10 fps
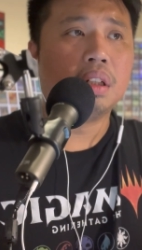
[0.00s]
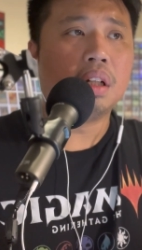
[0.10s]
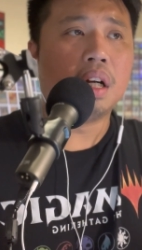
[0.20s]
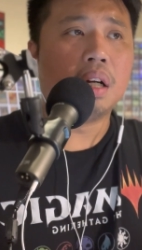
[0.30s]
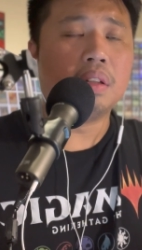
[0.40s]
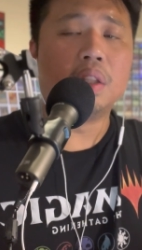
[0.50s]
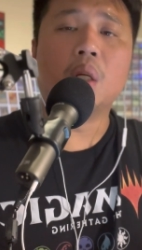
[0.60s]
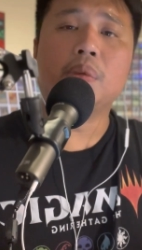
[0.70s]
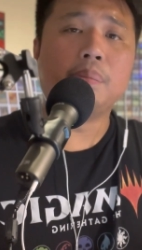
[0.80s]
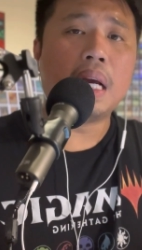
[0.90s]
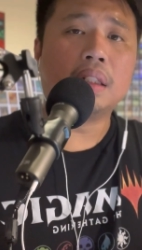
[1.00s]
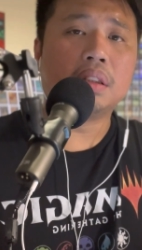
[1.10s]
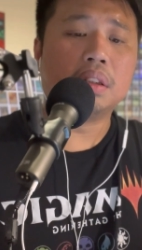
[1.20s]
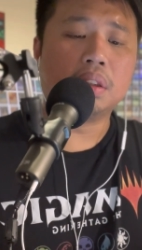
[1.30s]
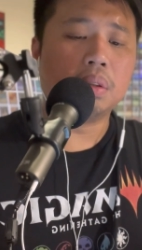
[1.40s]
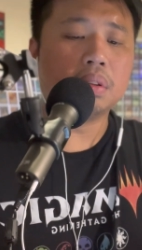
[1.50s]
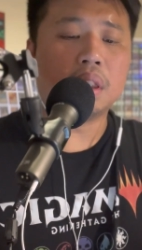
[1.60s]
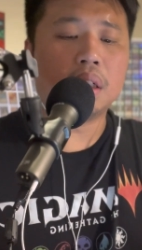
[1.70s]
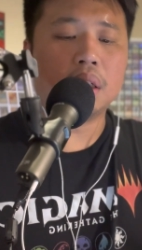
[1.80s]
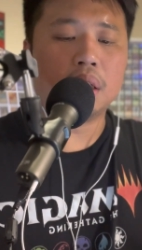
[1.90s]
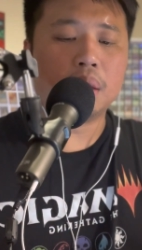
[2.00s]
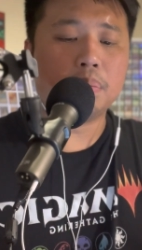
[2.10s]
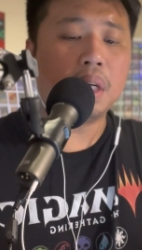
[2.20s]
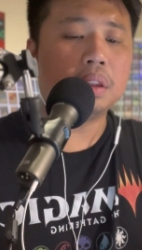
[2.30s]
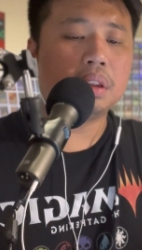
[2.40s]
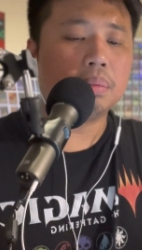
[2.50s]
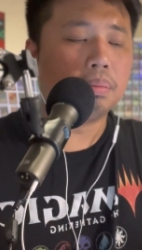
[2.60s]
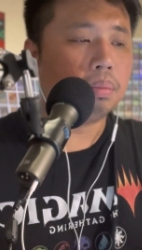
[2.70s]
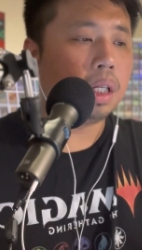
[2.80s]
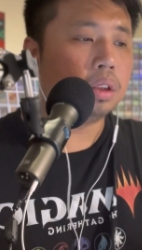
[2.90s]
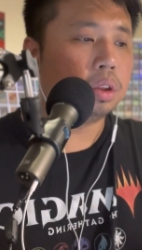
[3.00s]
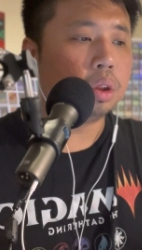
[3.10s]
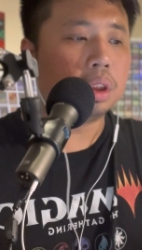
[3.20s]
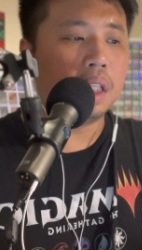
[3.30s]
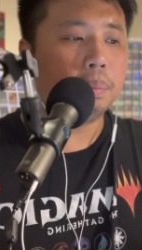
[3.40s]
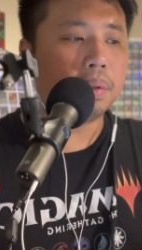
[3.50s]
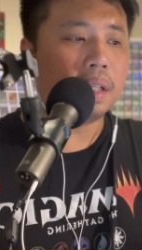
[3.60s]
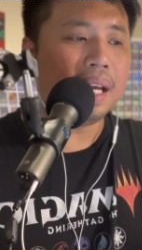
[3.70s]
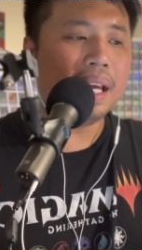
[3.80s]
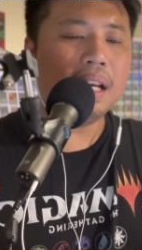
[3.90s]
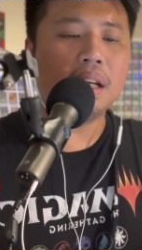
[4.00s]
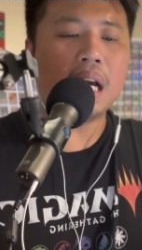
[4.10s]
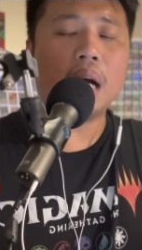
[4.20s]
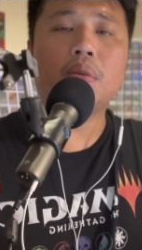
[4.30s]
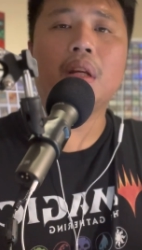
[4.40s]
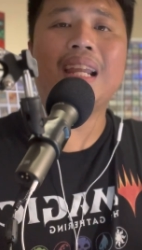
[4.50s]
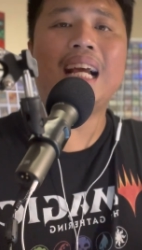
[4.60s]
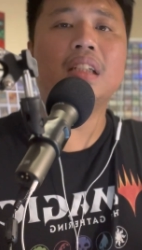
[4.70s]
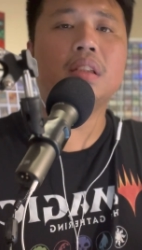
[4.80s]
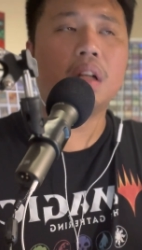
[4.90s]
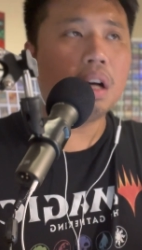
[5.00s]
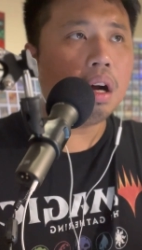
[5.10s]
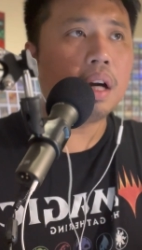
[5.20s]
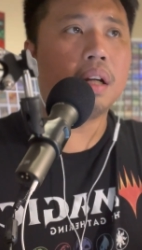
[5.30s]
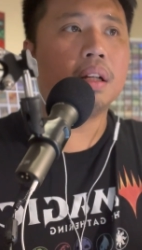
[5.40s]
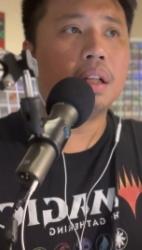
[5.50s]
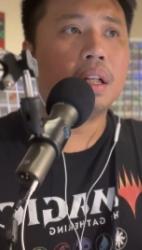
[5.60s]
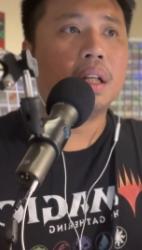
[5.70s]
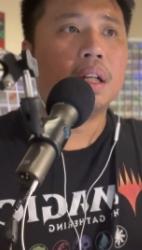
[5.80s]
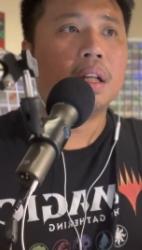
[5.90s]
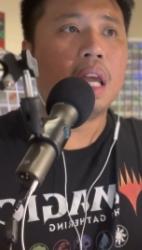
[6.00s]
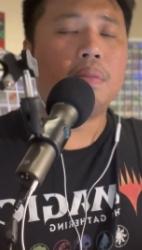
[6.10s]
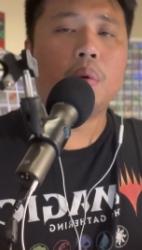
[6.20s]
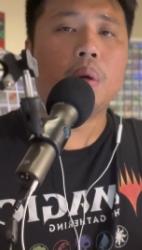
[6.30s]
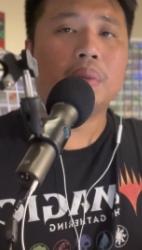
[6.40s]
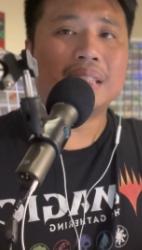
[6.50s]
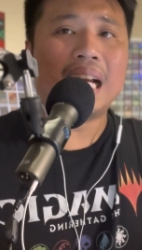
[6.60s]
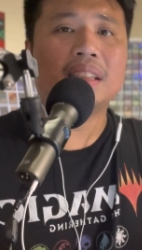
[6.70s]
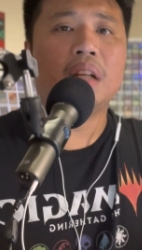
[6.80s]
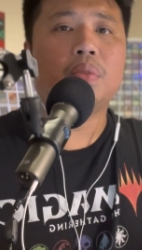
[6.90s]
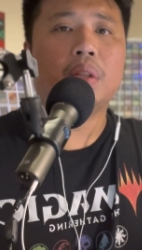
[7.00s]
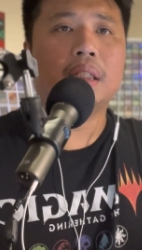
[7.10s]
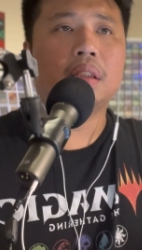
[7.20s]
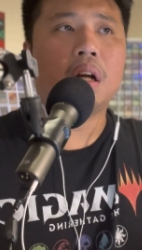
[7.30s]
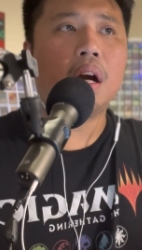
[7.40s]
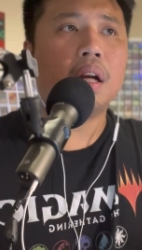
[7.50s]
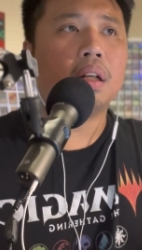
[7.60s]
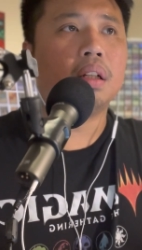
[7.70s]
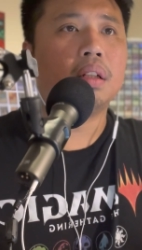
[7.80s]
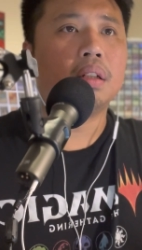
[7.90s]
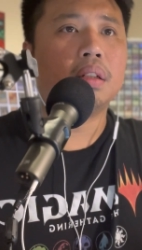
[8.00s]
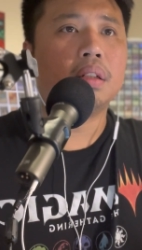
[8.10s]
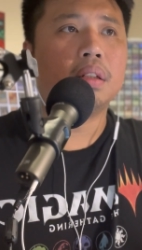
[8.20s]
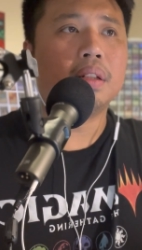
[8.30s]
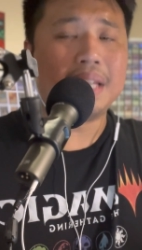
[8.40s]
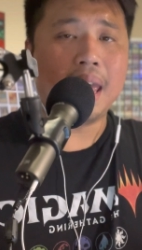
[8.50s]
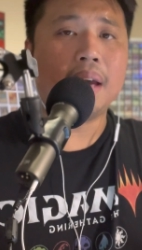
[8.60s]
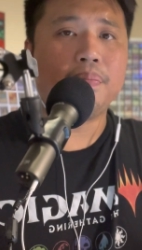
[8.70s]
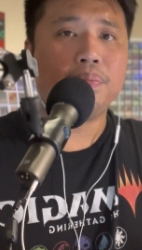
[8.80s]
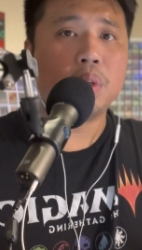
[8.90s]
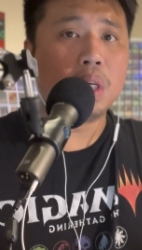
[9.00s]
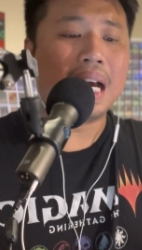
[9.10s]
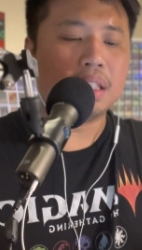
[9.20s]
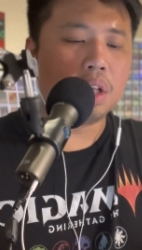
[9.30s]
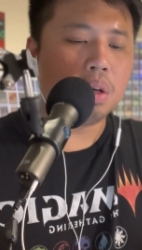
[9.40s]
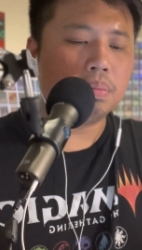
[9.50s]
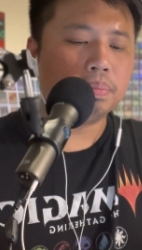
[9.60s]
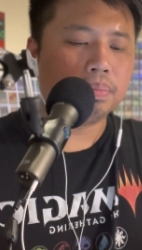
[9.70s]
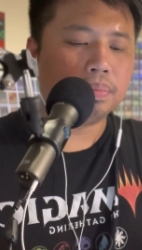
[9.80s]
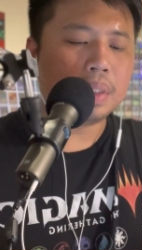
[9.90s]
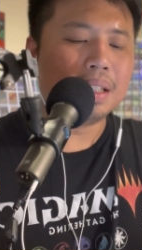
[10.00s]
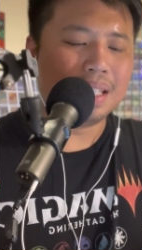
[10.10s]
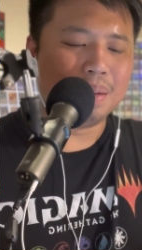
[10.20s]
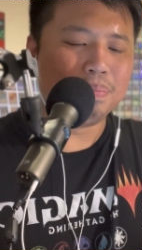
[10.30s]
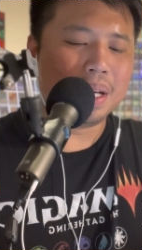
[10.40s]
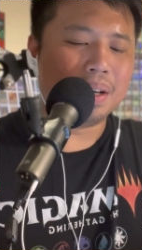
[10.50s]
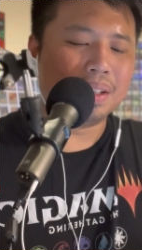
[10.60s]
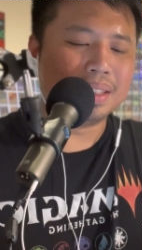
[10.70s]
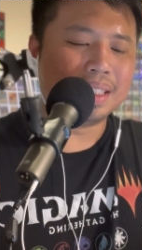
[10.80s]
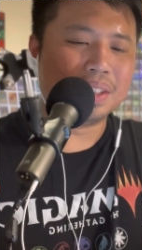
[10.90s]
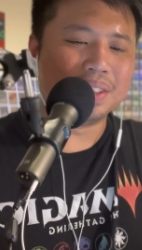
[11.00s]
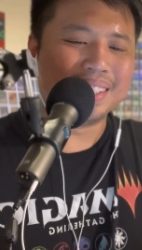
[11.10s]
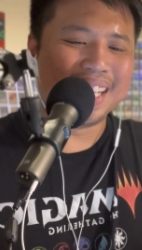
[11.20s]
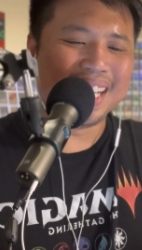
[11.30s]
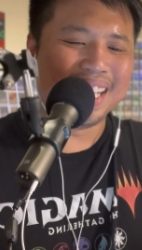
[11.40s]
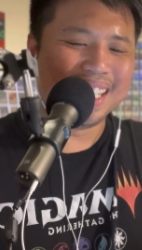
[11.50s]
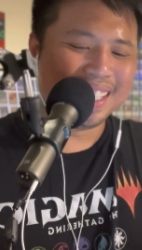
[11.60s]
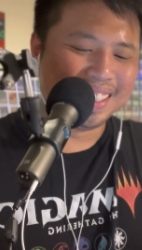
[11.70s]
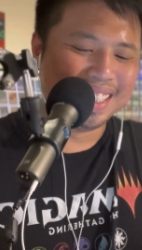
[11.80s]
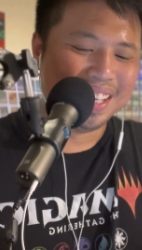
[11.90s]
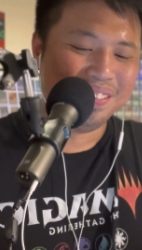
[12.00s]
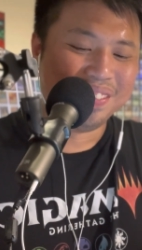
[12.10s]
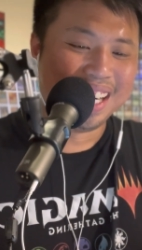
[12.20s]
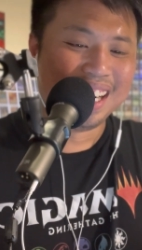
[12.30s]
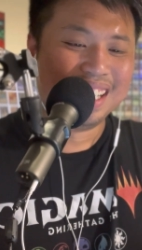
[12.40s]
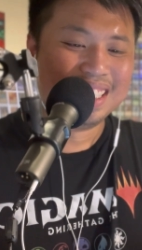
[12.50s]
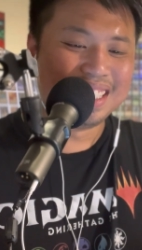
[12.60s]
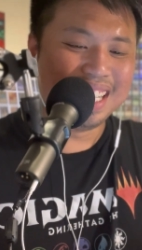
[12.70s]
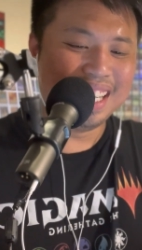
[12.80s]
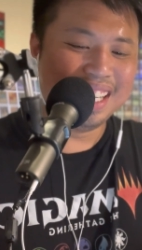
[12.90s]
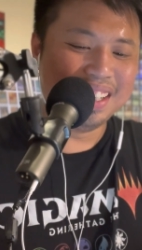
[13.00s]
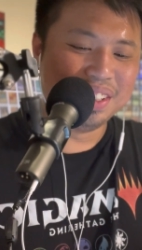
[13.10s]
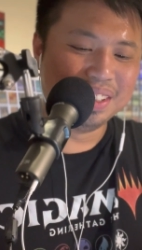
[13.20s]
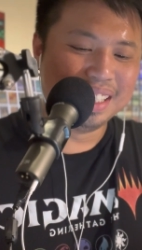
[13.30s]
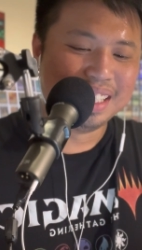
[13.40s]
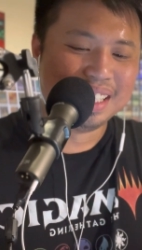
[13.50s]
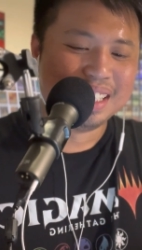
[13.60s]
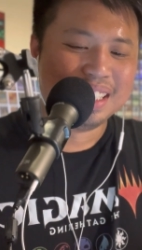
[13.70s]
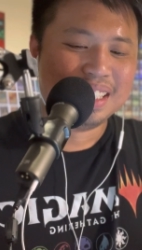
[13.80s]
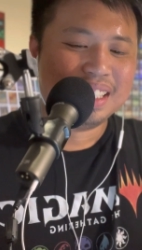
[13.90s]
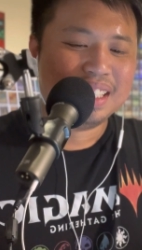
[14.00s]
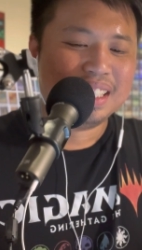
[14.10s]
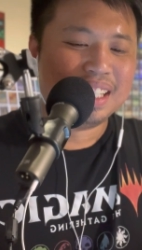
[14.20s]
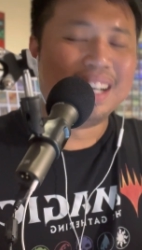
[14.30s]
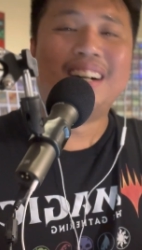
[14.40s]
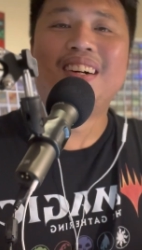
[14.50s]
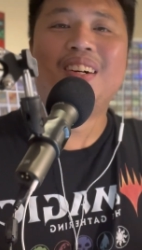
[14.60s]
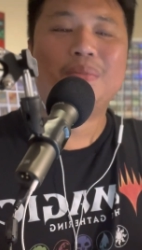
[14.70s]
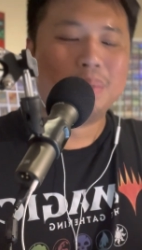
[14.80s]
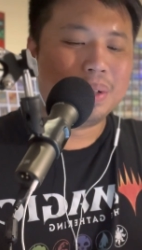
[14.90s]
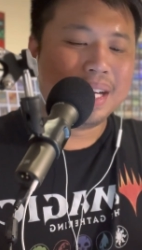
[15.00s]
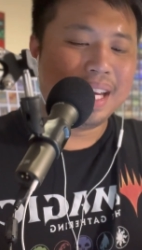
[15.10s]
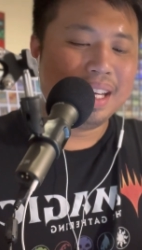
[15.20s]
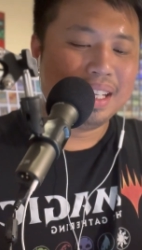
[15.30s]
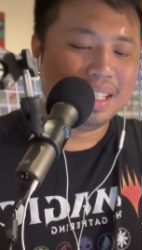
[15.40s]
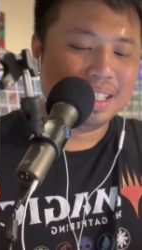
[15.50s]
uh, the Double Masters, those are uh, much much cheaper. And our last card, everyone was asking for this card. Yeah, you guys know Imperial Seal. There you go. Imperial Seal. Oh boy.